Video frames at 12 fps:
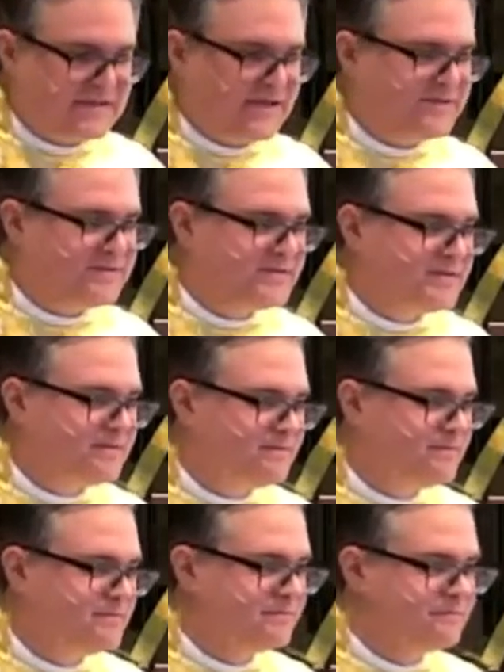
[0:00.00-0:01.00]
sense
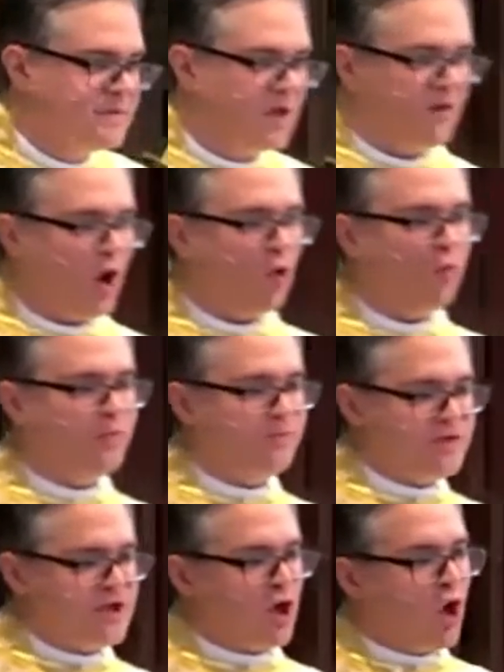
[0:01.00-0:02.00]

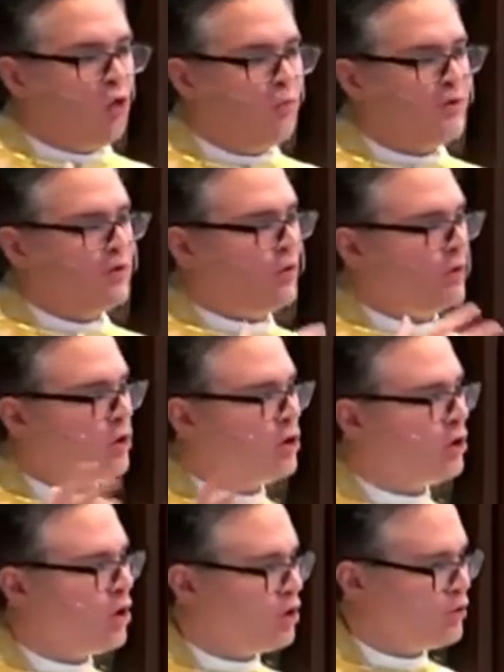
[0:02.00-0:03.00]
of being open or
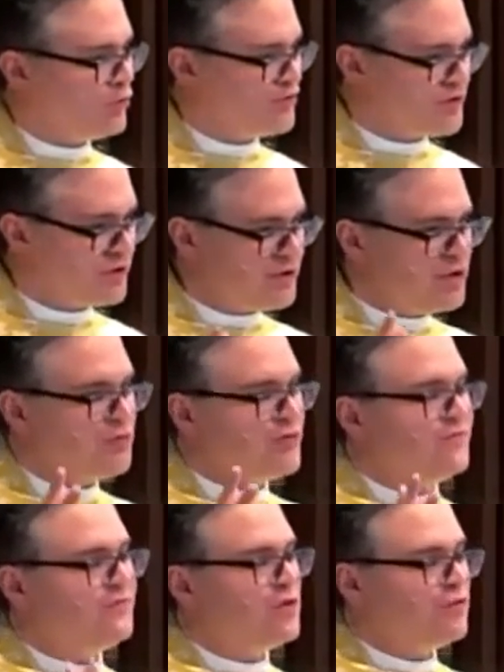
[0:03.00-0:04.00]
closed to
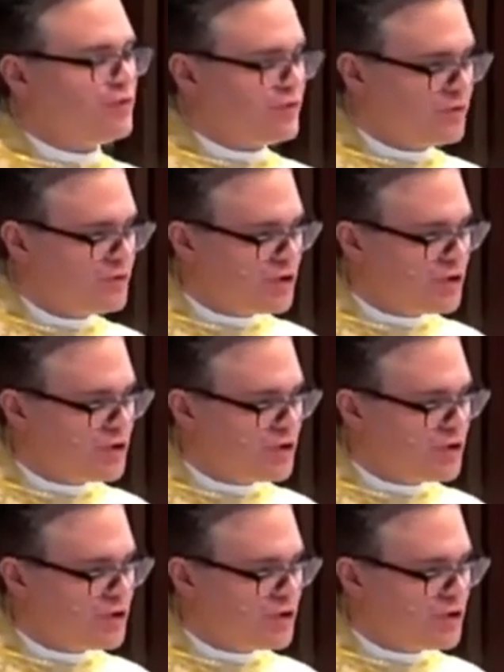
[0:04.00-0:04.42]
the future,